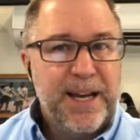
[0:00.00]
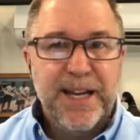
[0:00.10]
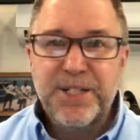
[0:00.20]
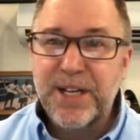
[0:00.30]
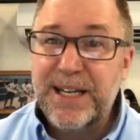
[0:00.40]

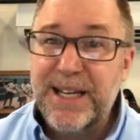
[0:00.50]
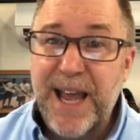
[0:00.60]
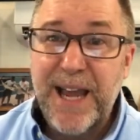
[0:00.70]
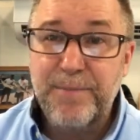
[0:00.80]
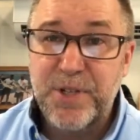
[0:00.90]
it's a
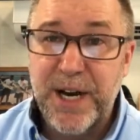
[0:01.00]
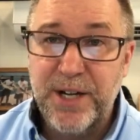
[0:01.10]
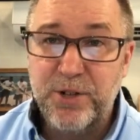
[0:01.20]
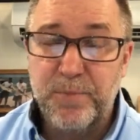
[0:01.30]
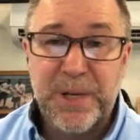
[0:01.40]
game
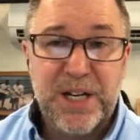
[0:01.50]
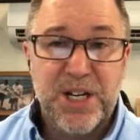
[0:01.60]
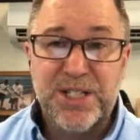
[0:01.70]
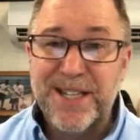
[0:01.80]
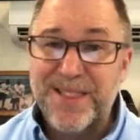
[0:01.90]
changer
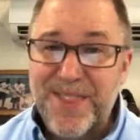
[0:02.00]
because